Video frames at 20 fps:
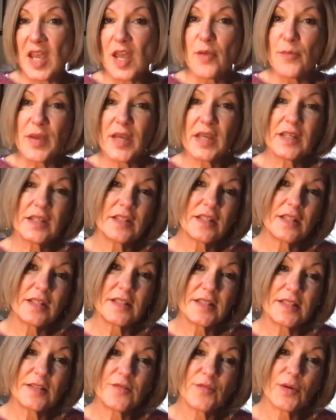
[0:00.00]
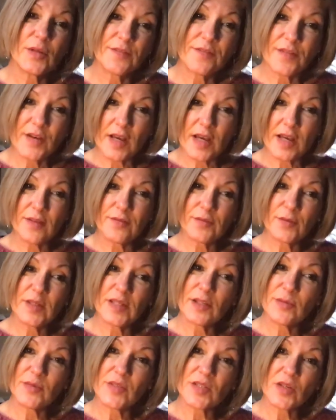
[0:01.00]
Back in 1925, when
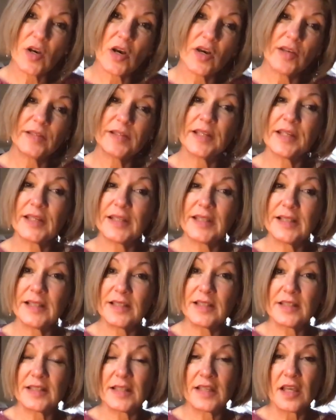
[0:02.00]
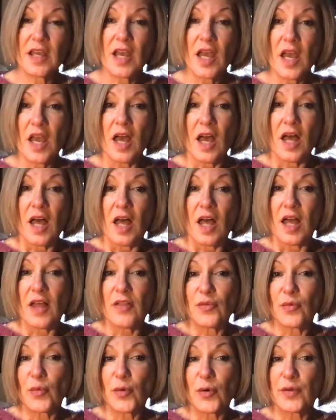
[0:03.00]
he was called Lucky Lindy, and
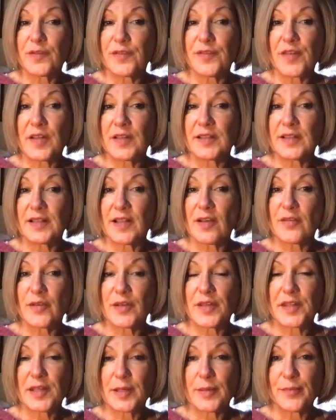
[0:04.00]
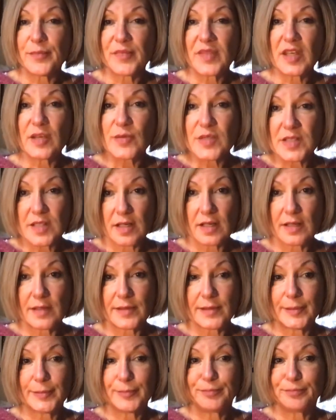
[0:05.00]
the world fell in love with him, he was an
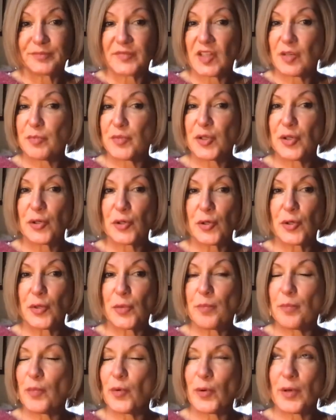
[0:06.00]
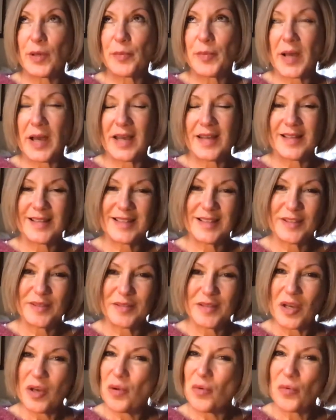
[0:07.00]
idol, a pure boy pilot,
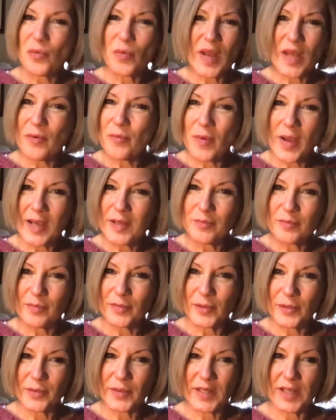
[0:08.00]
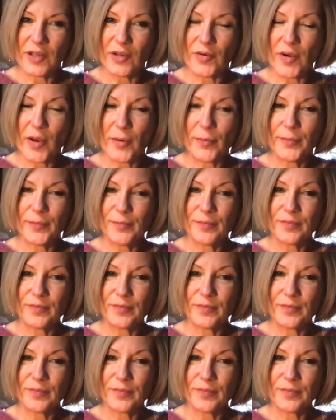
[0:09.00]
a red, white, and blue hero.